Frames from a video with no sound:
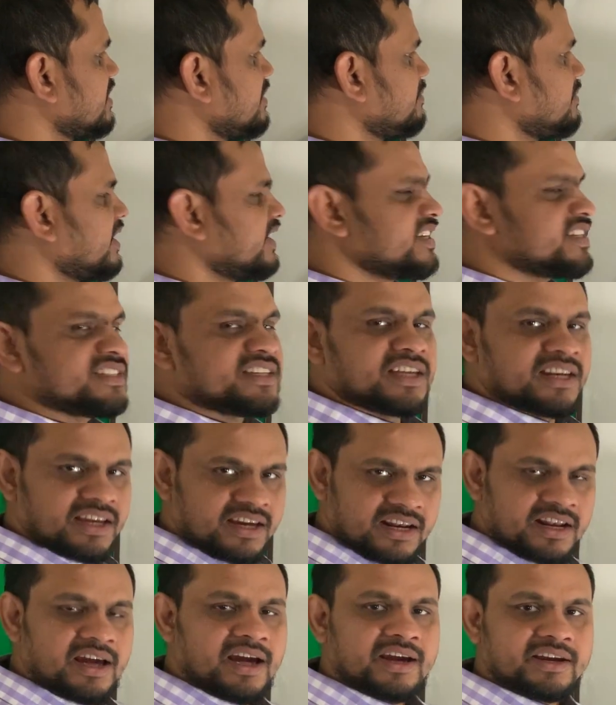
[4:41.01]
member is
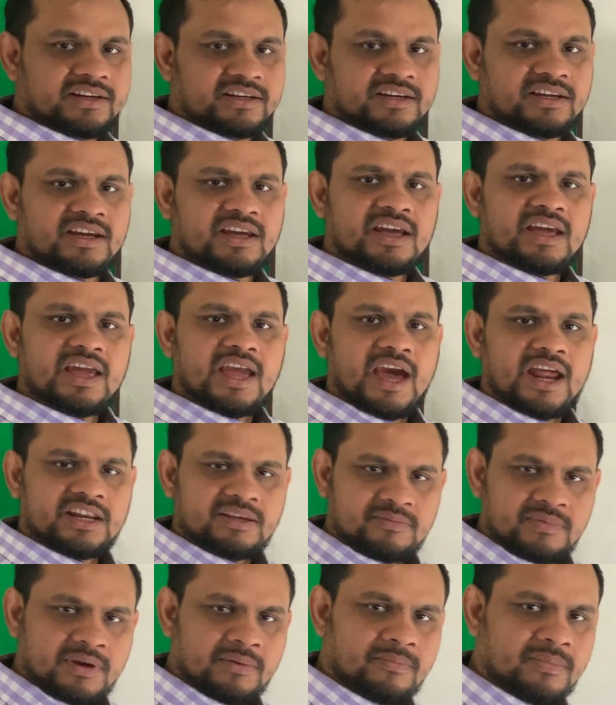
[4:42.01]
inclined. Any
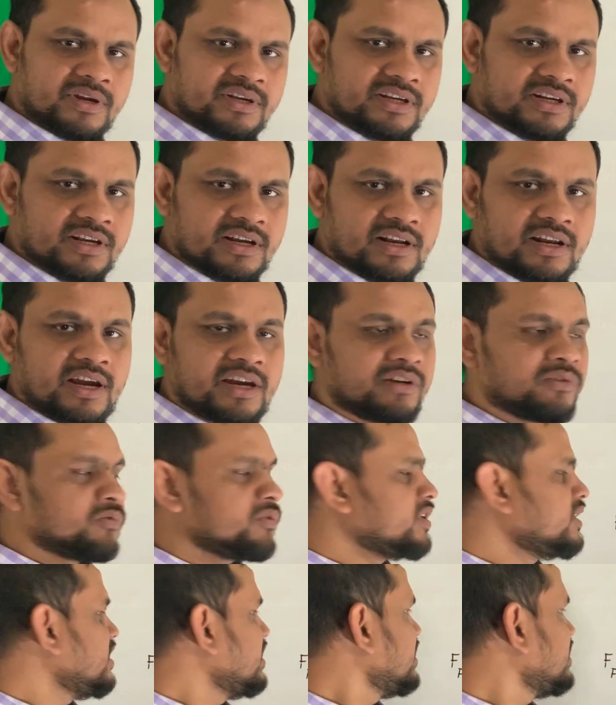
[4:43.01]
member inclined,
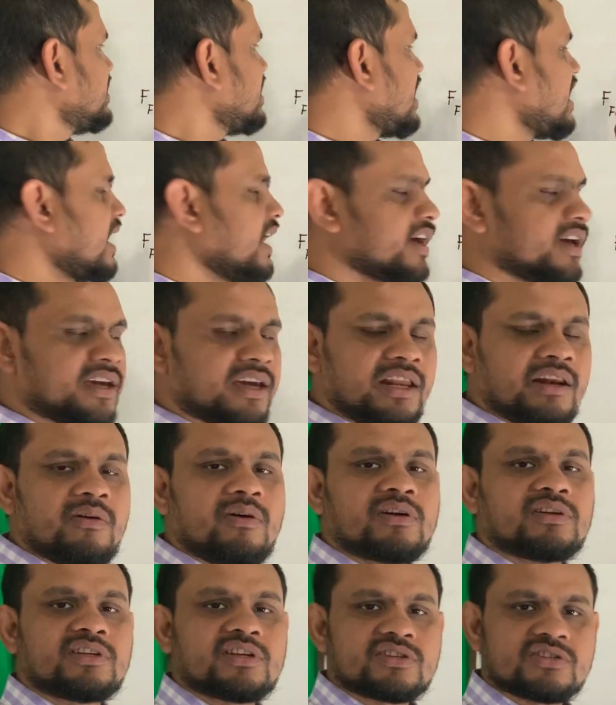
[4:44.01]
we need the angle
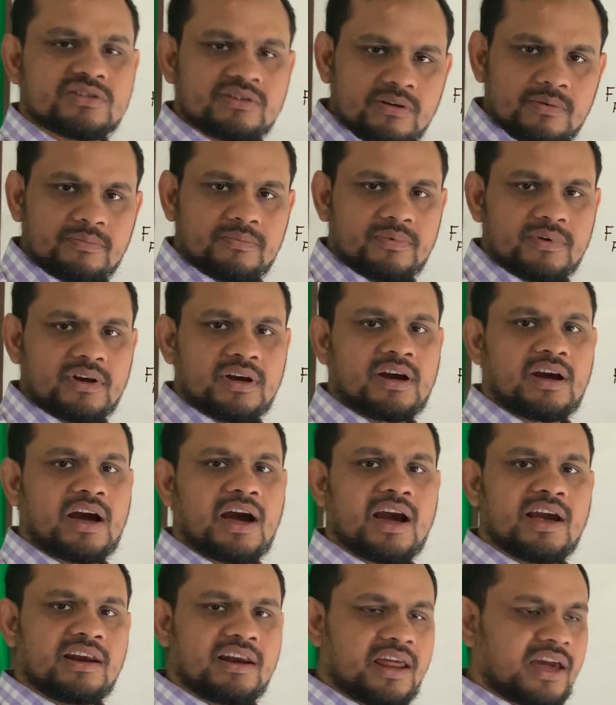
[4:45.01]
or the slope.
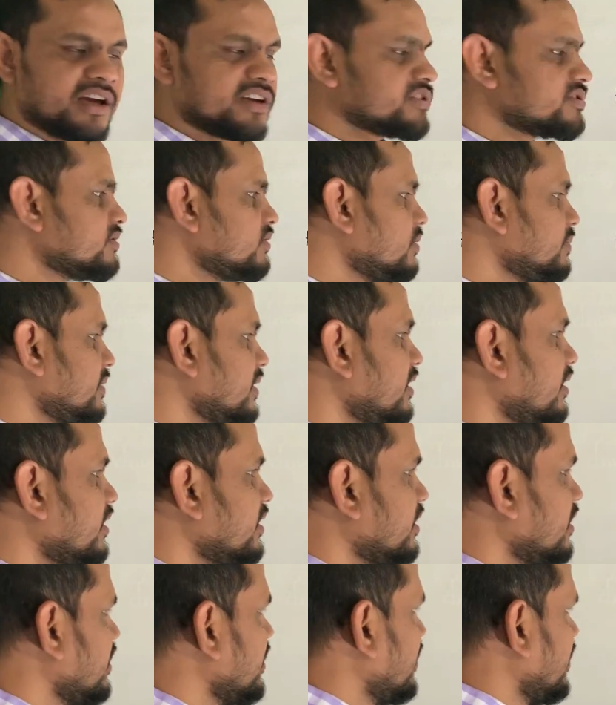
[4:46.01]
I like slope a
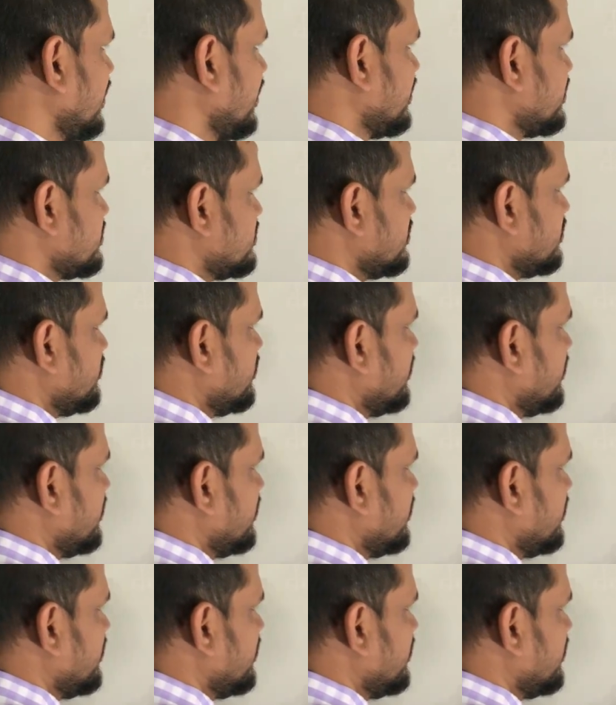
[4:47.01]
lot, so